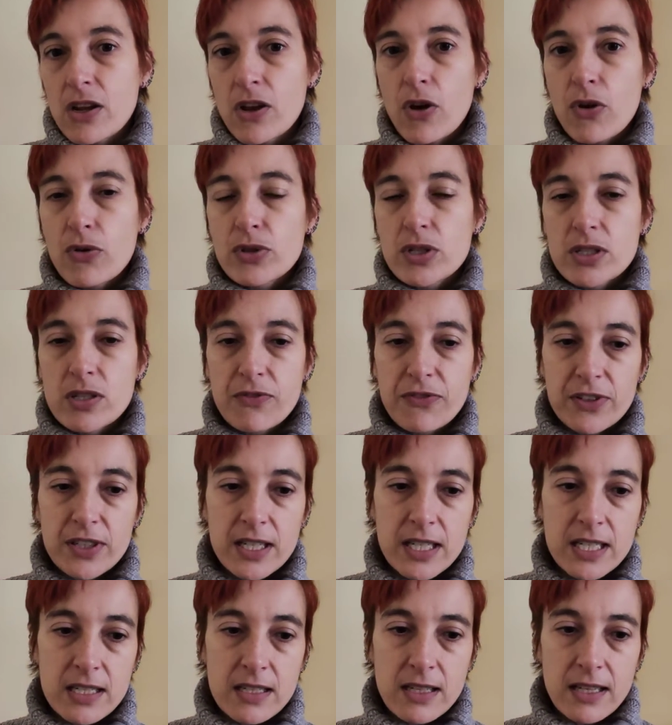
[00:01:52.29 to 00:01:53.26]
how the
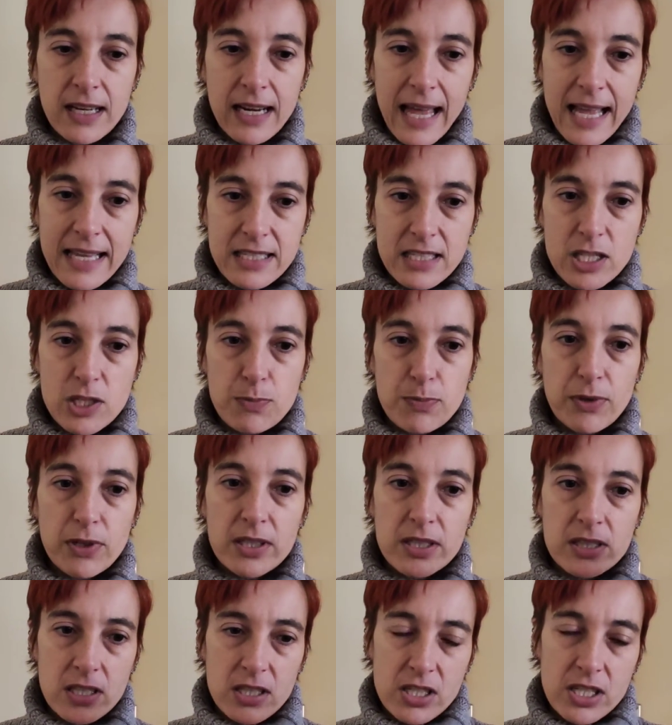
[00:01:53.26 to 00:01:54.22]
different classes,
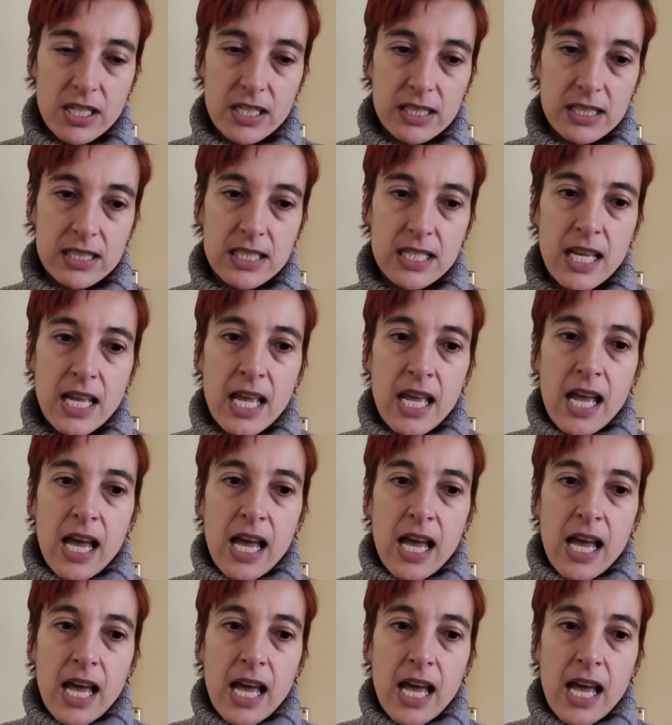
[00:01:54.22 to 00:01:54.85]
politicians,